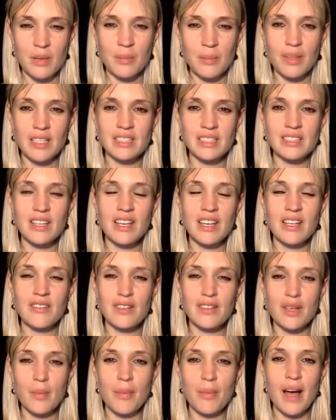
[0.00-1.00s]
But it's not
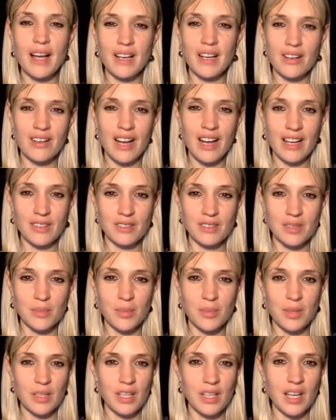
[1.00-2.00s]
even a background,
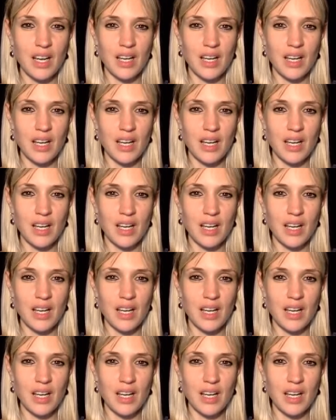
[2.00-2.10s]
but